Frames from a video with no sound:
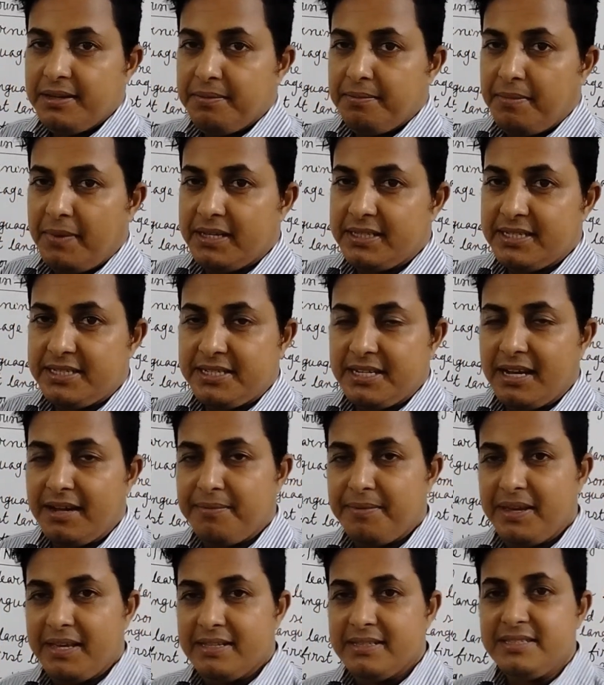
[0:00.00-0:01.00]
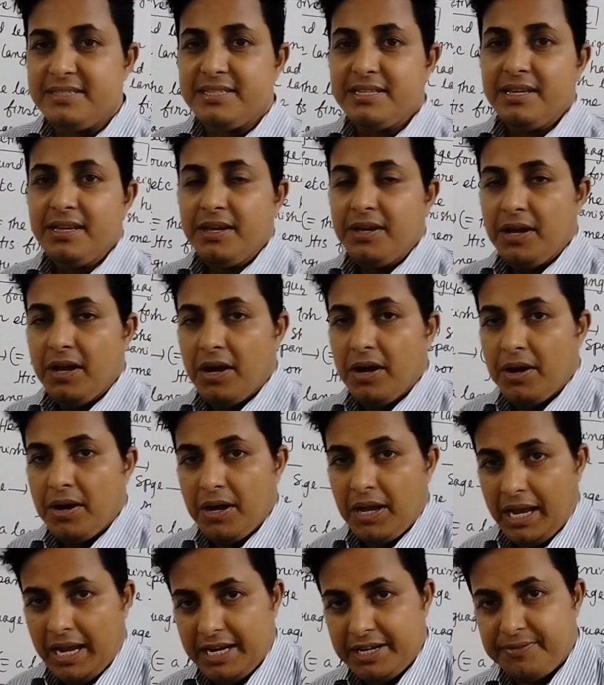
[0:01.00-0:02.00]
Mother tongue means
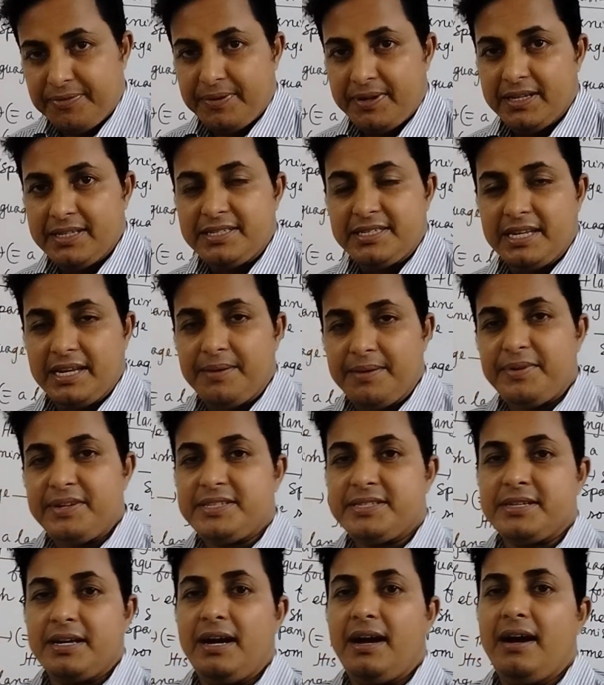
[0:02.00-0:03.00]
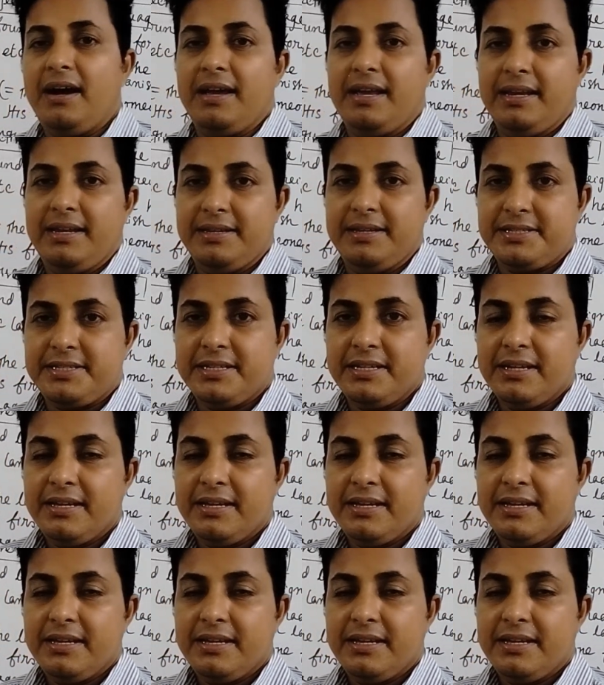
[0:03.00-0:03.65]
at first every child